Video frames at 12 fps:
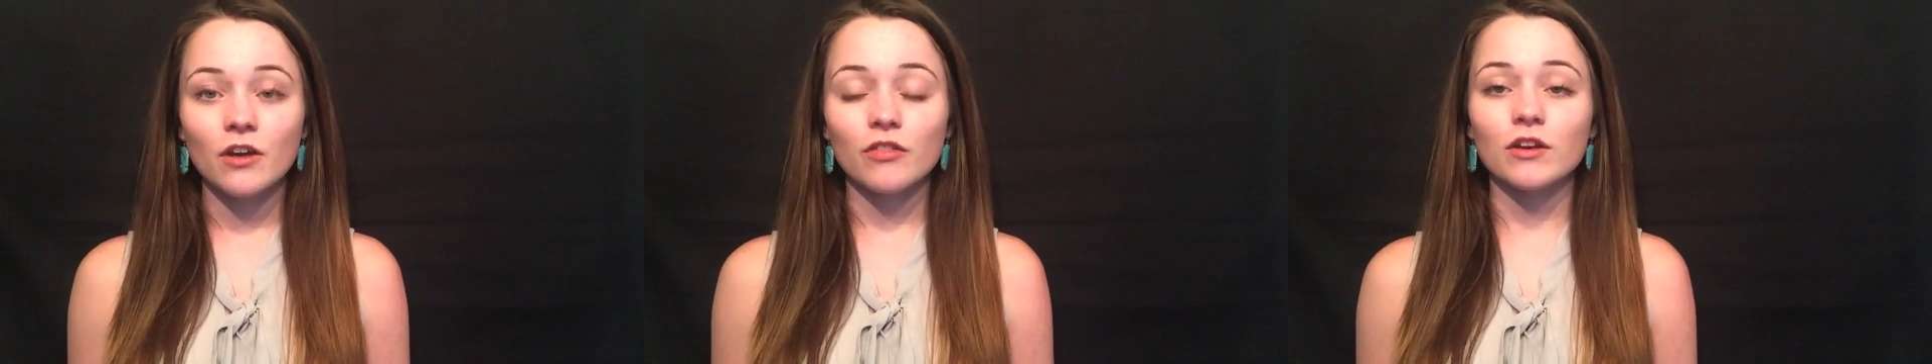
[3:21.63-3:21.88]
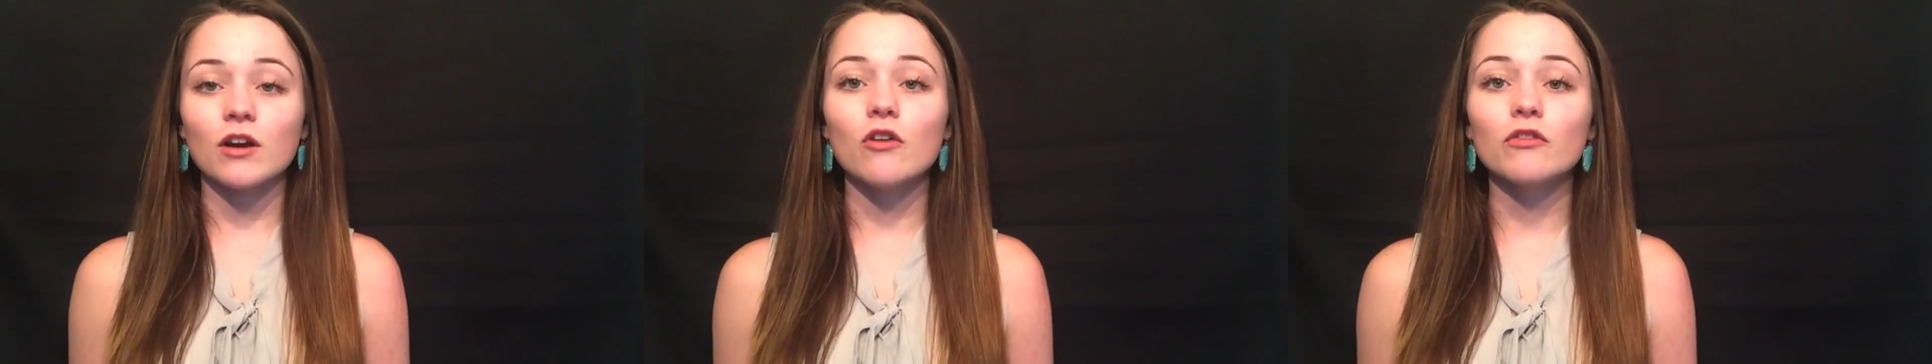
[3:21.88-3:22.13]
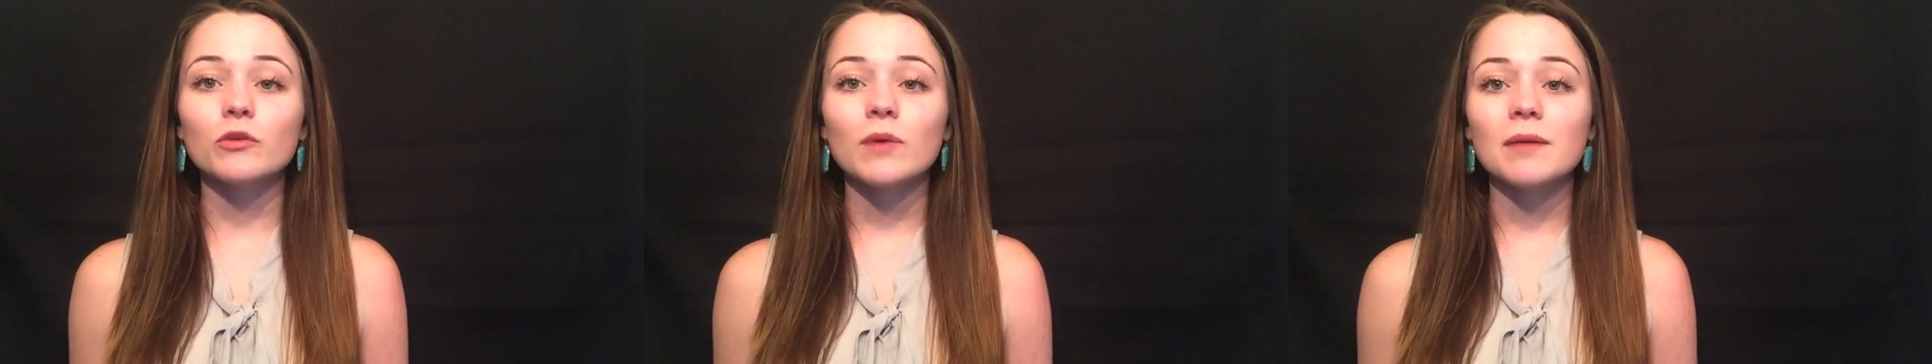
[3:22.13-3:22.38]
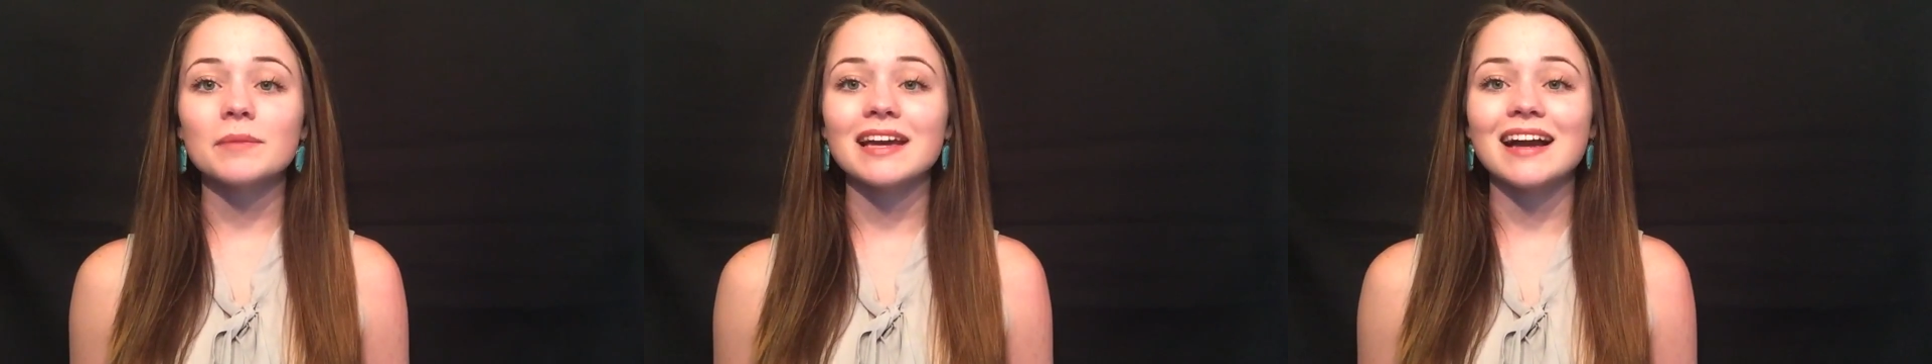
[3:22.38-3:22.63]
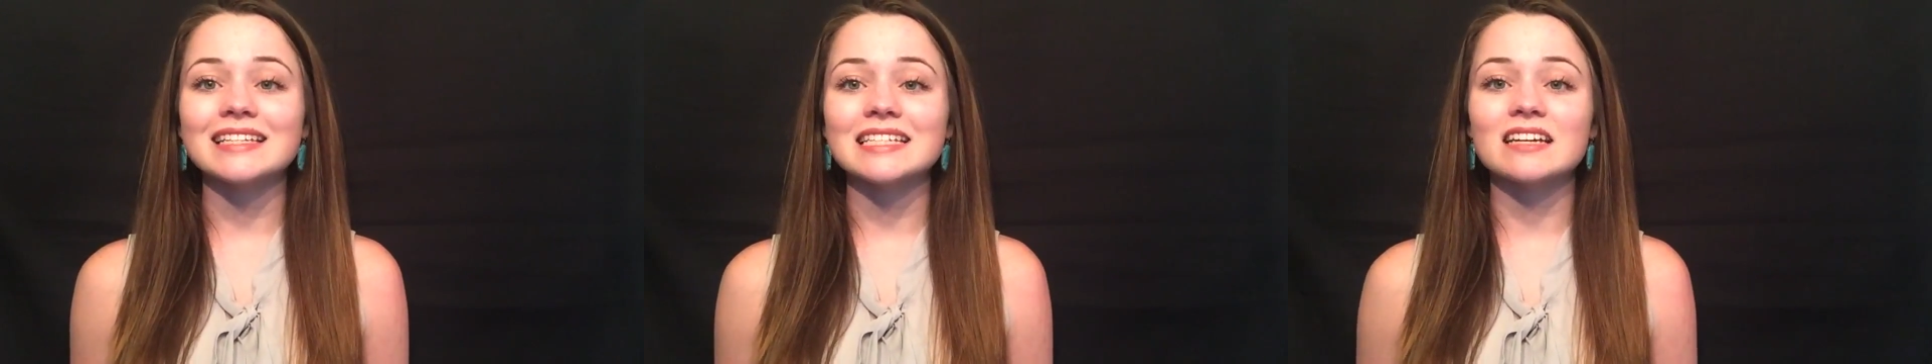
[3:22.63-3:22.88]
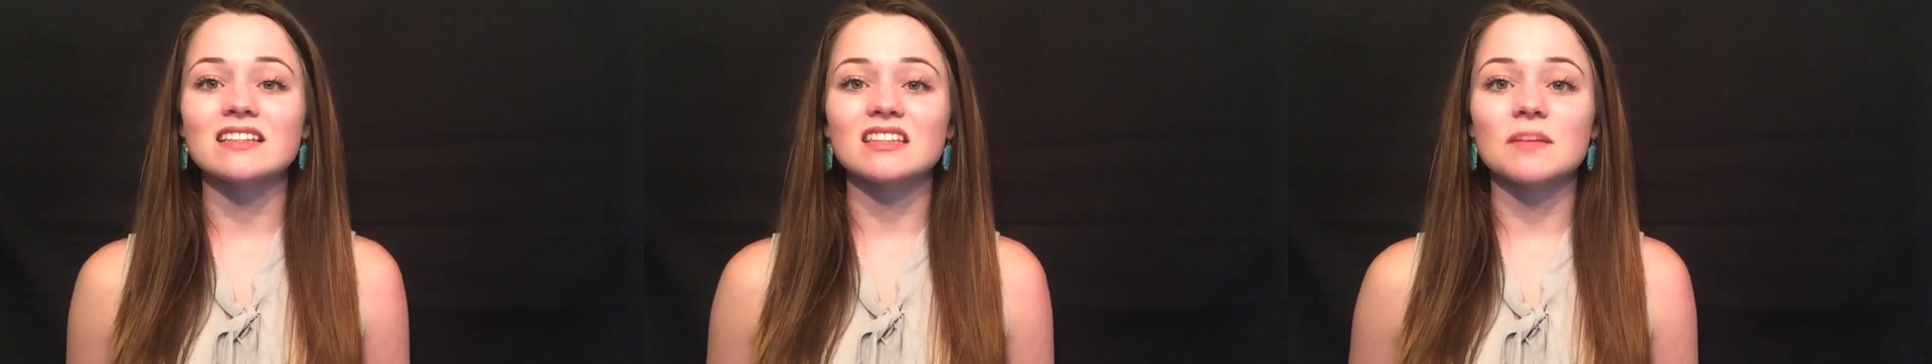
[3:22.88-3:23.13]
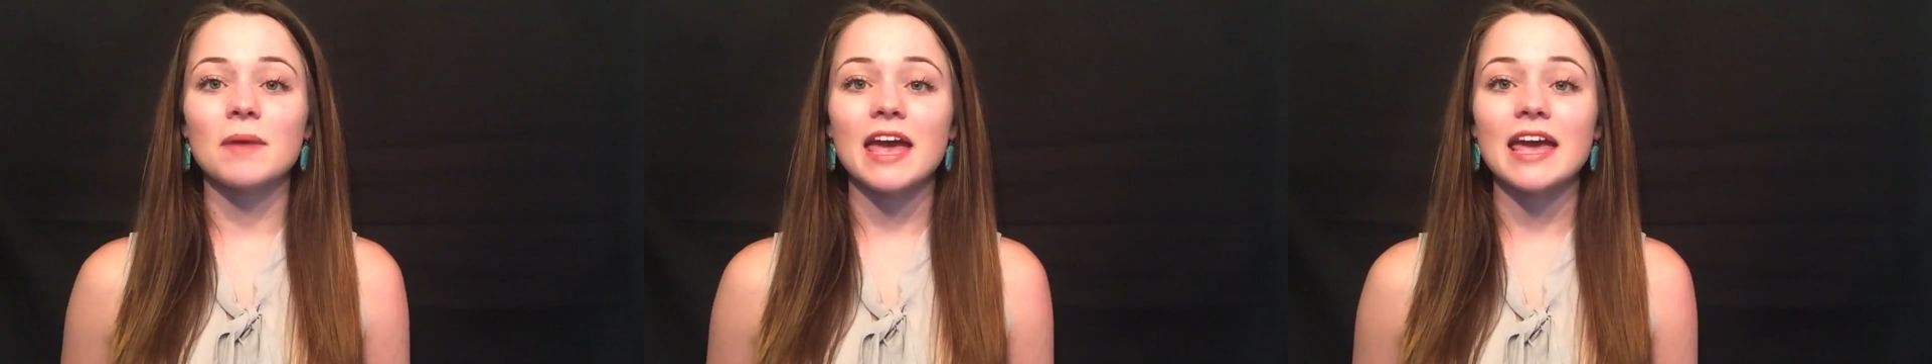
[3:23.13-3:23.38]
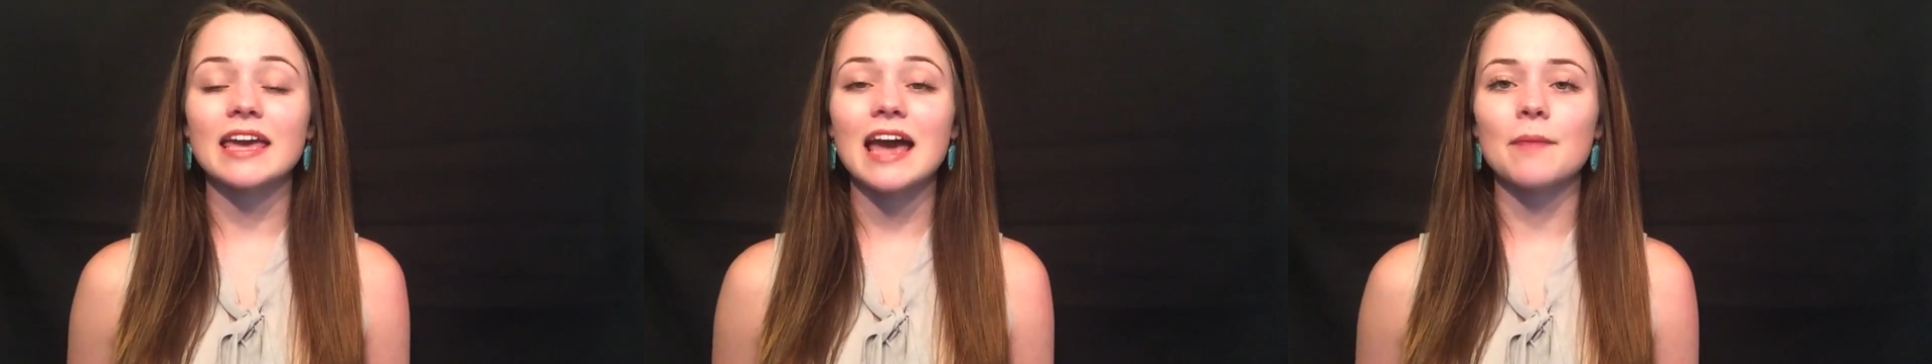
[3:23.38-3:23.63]
The overwhelming idea that the
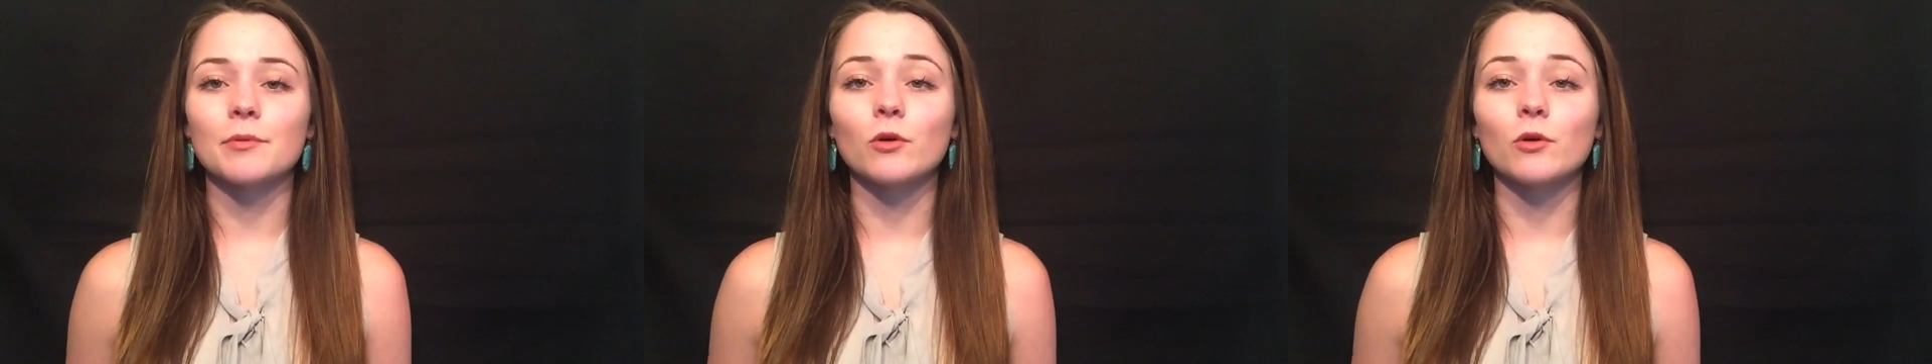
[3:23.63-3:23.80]
pay gap